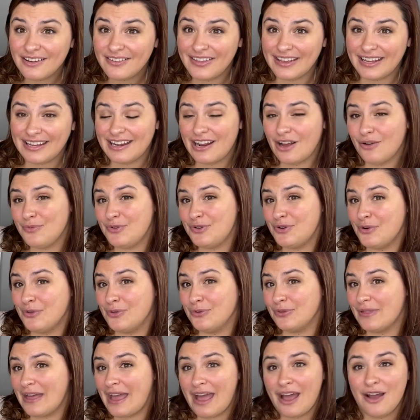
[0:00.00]
They can help you go through
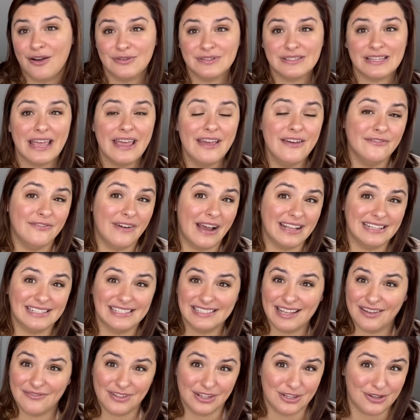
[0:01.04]
the house, find
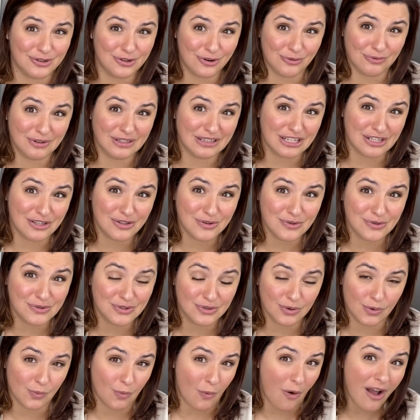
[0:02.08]
stuff that you don't really use
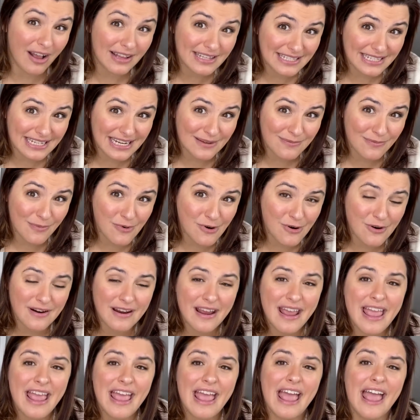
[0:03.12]
or want anymore,
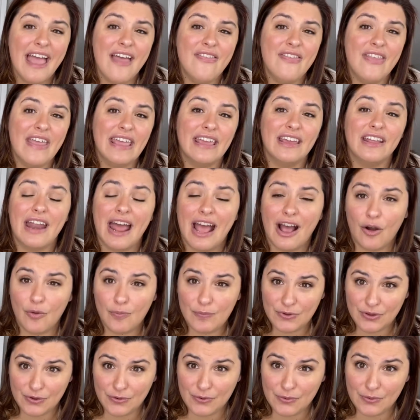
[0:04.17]
and they can
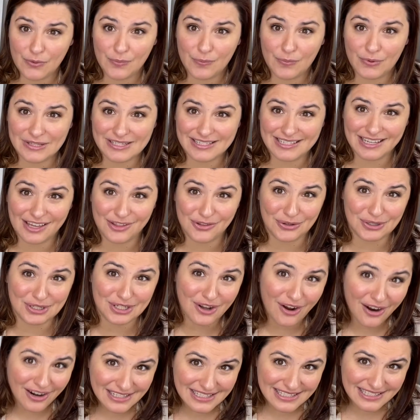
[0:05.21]
help you put together a
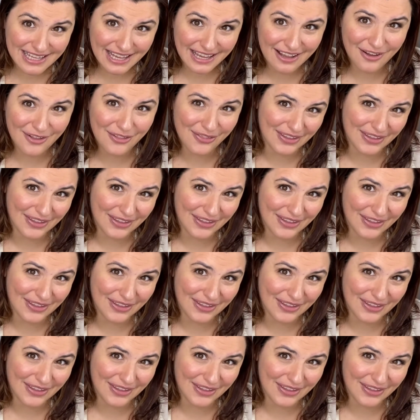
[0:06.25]
yard sale.